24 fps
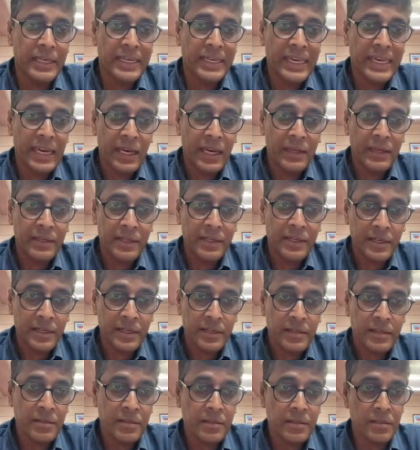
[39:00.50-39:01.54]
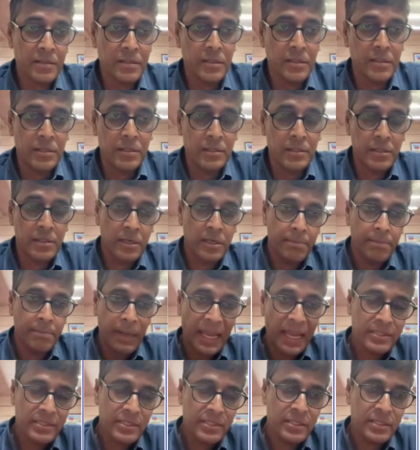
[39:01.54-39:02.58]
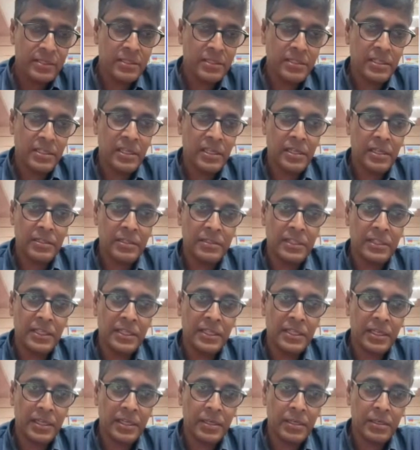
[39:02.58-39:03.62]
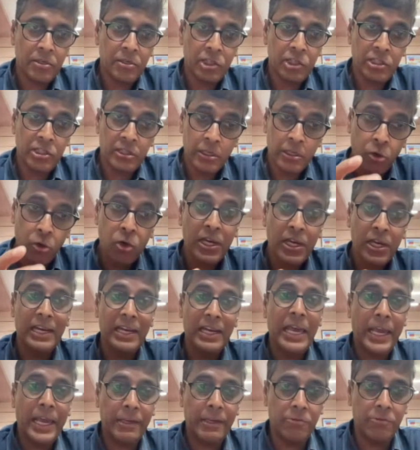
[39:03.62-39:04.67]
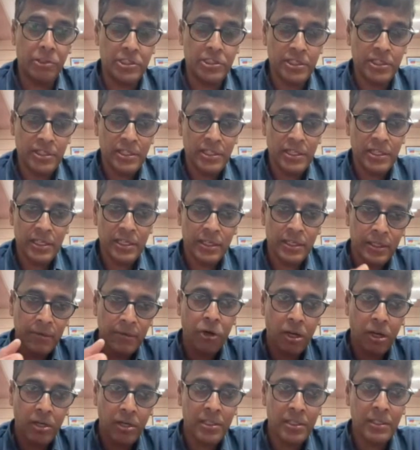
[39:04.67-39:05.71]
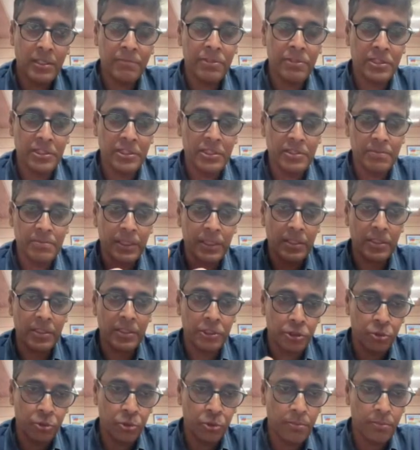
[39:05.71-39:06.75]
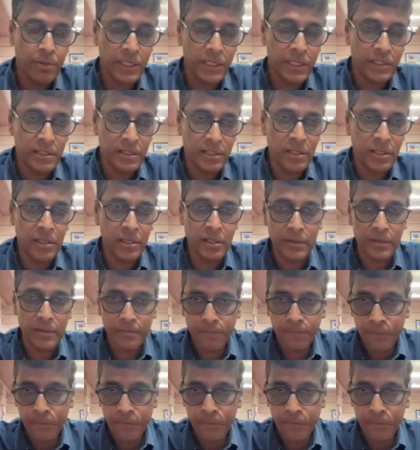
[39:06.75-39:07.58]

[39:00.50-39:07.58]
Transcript: can get the message and they can, in the local language, any warning which is being issued by the